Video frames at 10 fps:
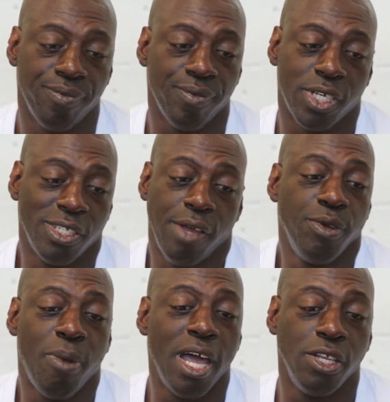Because
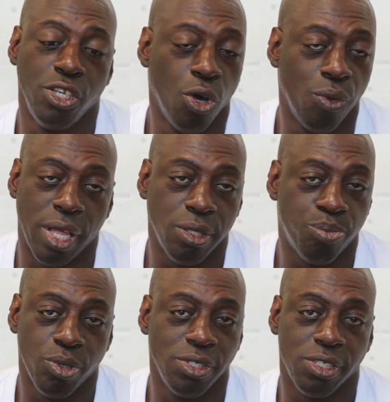everybody know that the
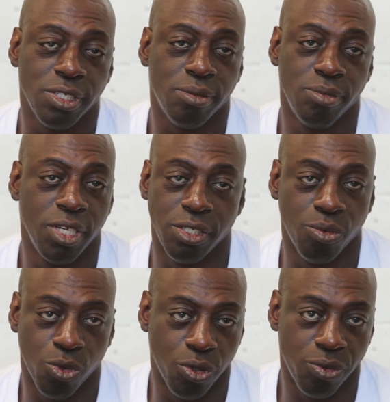prison system
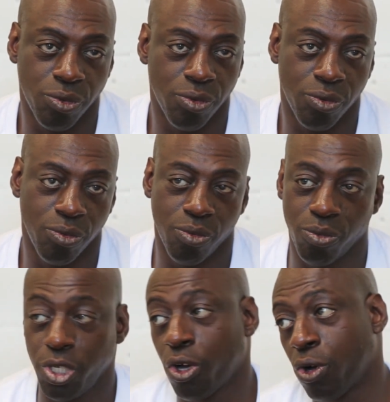doesn't work.
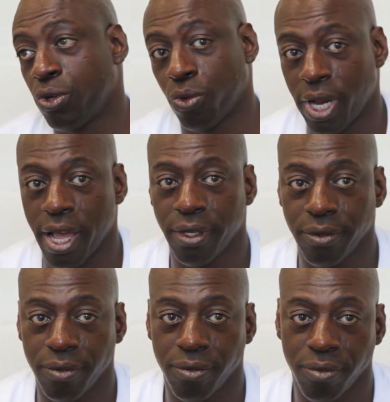We all know that.
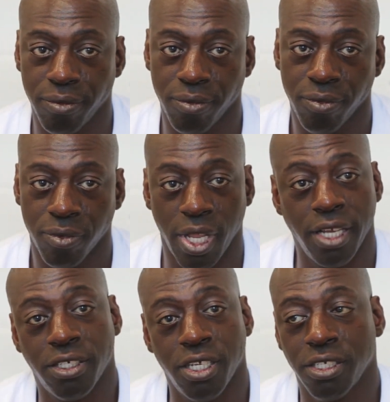The
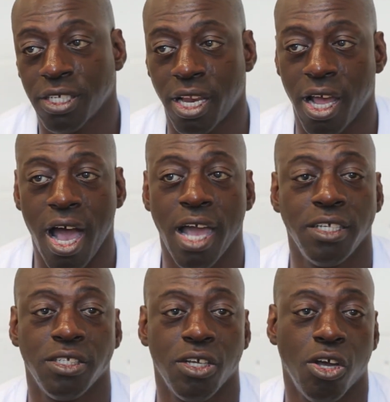United States got the
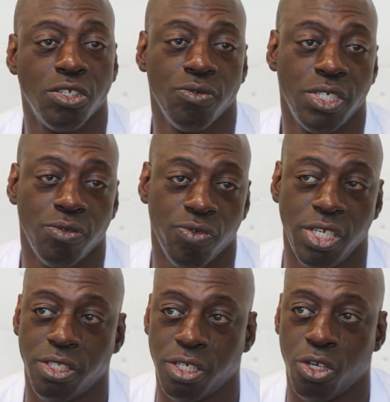highest incarceration
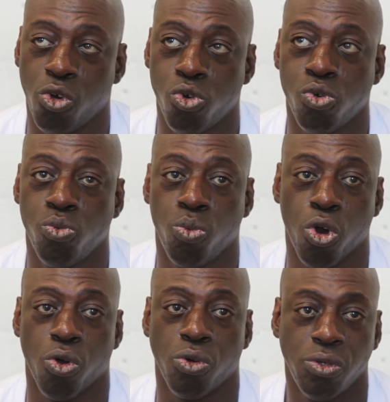rate in the whole
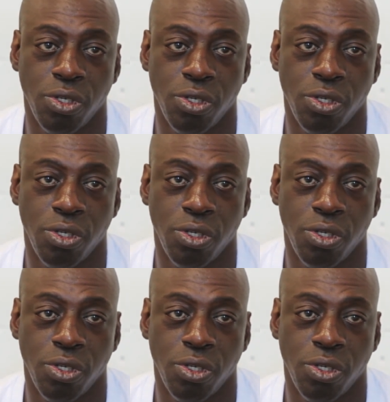world.